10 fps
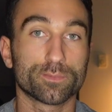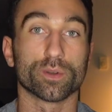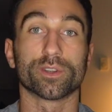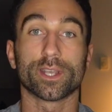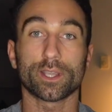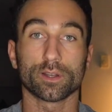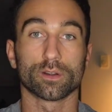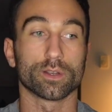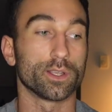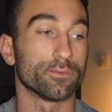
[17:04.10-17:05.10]

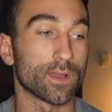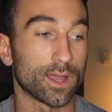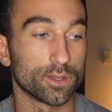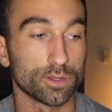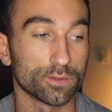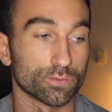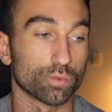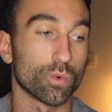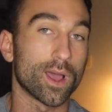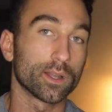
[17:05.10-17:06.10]
particularly values
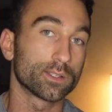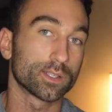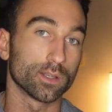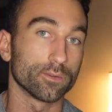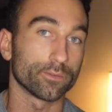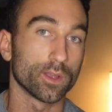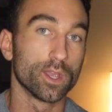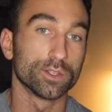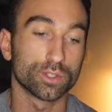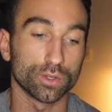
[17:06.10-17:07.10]
relative
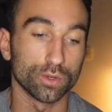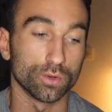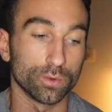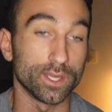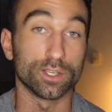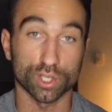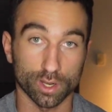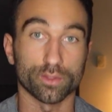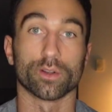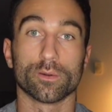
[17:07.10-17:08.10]
to each
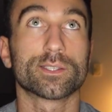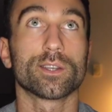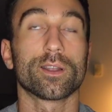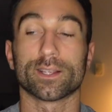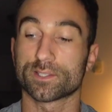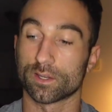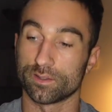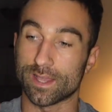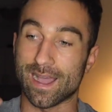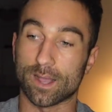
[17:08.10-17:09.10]
other. It's not necessarily
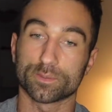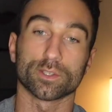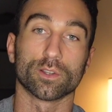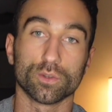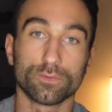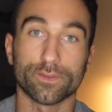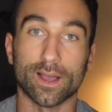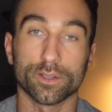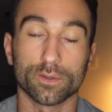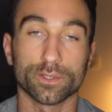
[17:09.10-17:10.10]
the absolute
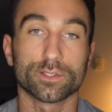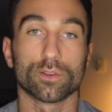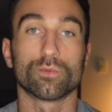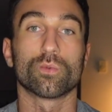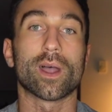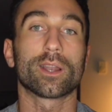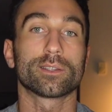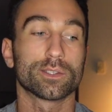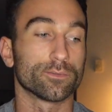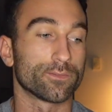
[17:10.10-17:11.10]
value, it's the
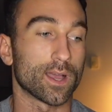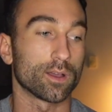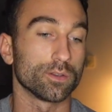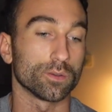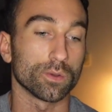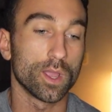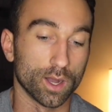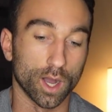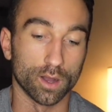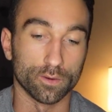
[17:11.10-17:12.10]
relative value
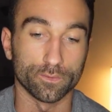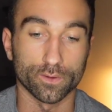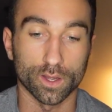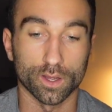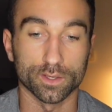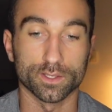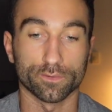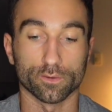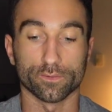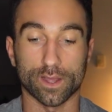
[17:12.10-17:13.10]
of
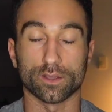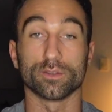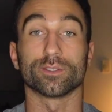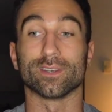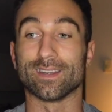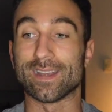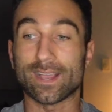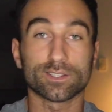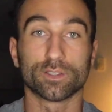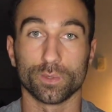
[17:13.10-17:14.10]
different values
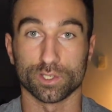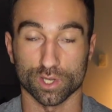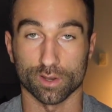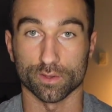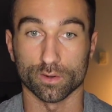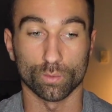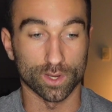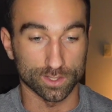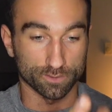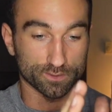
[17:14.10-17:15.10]
next to each other.
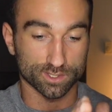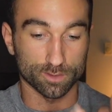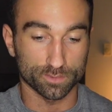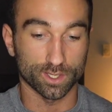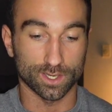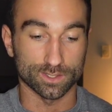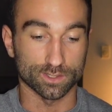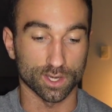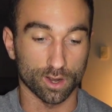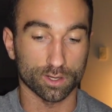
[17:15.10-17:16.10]
If something is
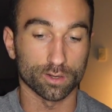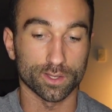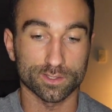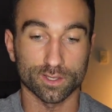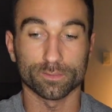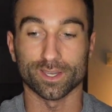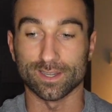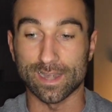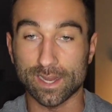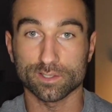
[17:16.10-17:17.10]
darker than
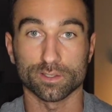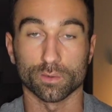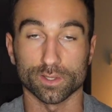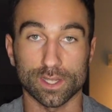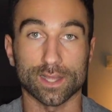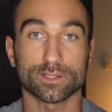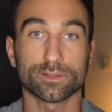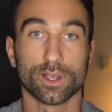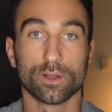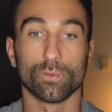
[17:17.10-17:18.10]
something next to it,
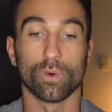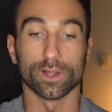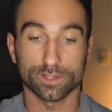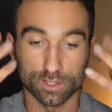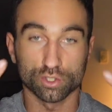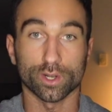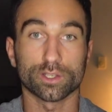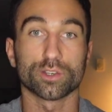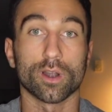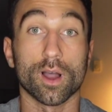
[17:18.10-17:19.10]
that's what
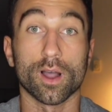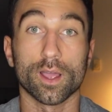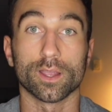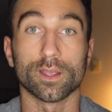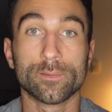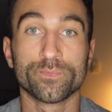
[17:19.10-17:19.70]
tricks your eye